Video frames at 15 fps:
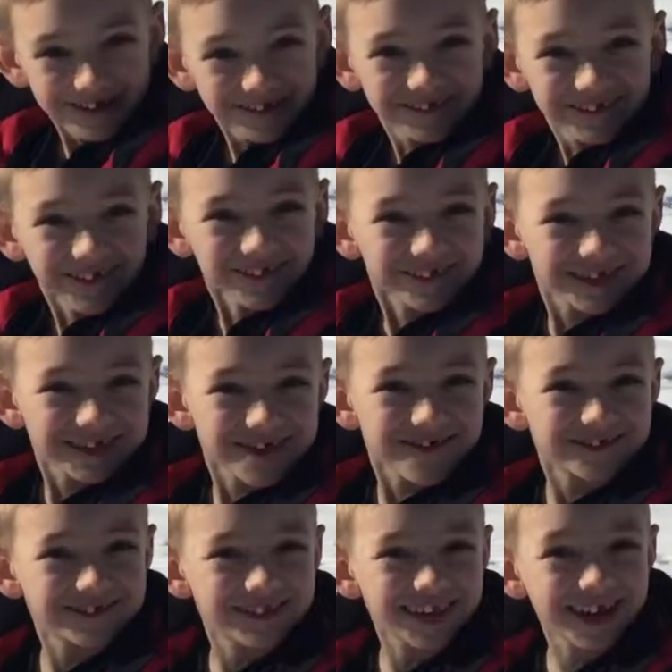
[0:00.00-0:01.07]
I took a short
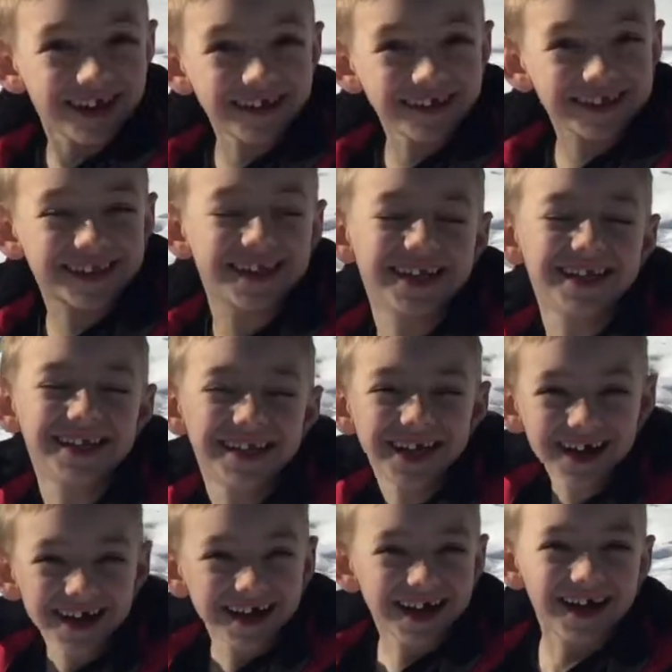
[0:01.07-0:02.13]
video of him
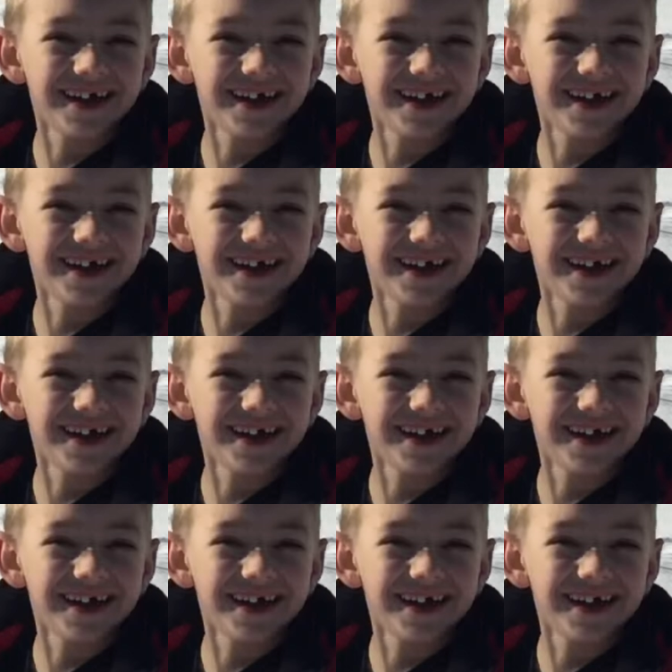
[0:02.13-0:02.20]
explaining our